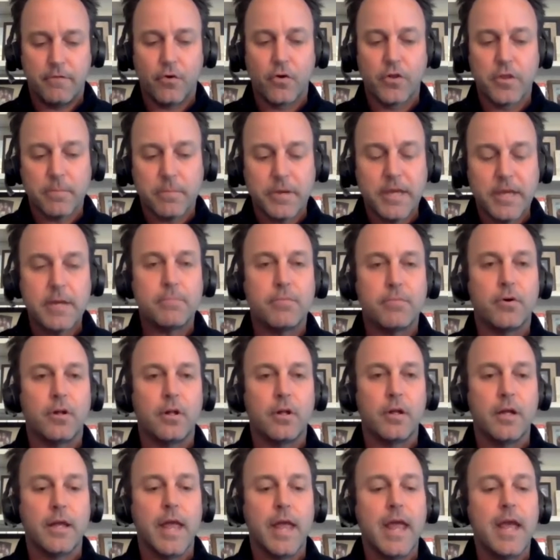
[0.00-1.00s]
for the
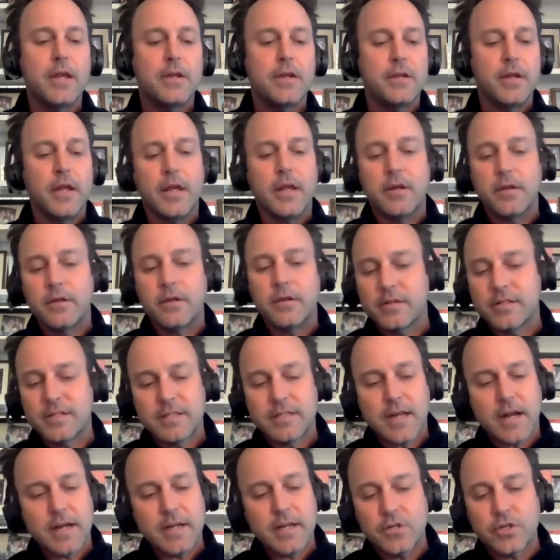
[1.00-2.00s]
people. And the
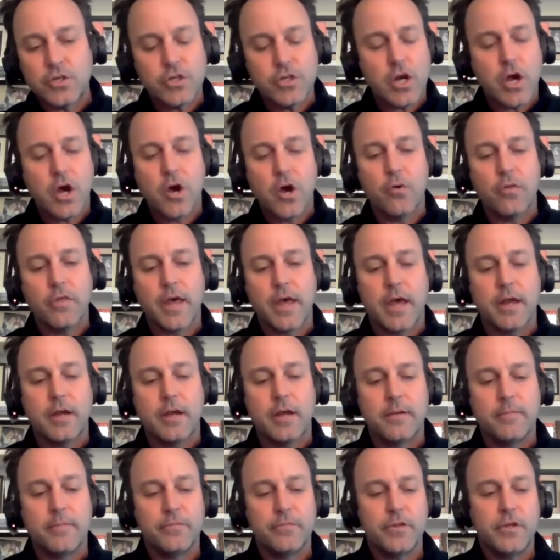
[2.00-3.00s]
studies show
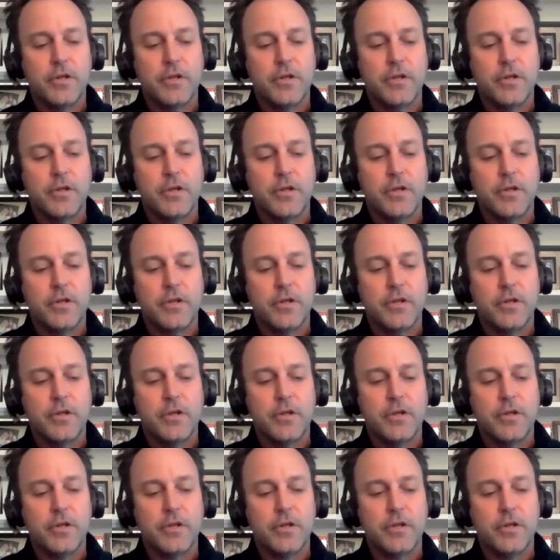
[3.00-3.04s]
that,